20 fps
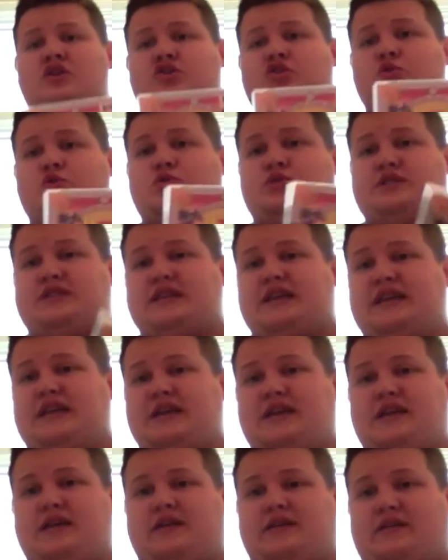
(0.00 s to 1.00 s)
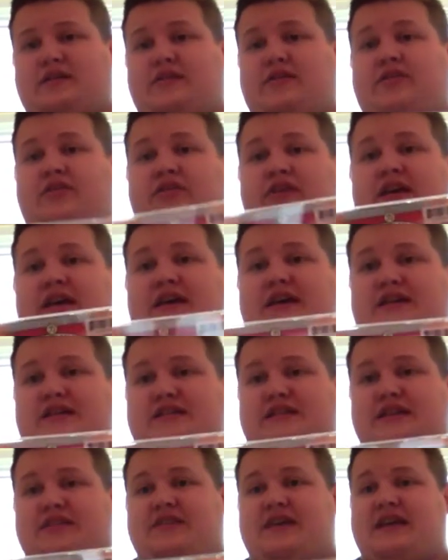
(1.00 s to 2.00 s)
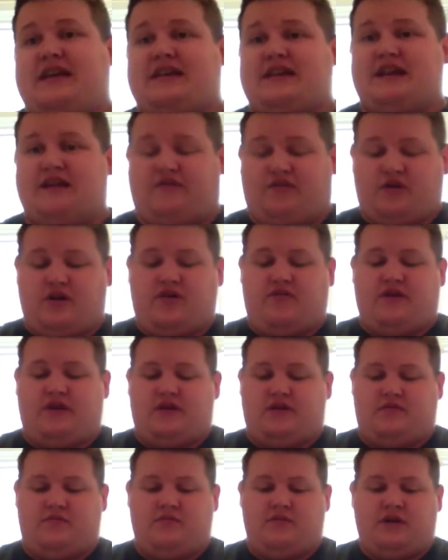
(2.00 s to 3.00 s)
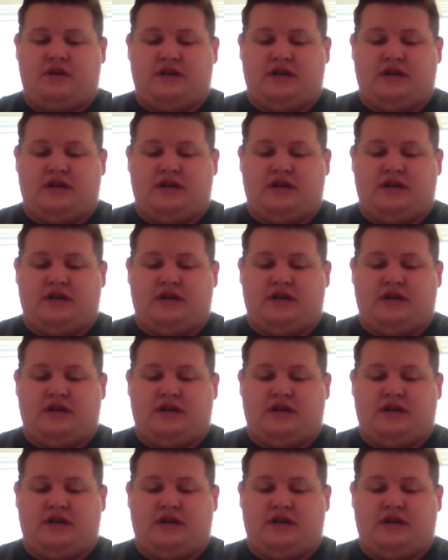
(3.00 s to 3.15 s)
to see this and think different of him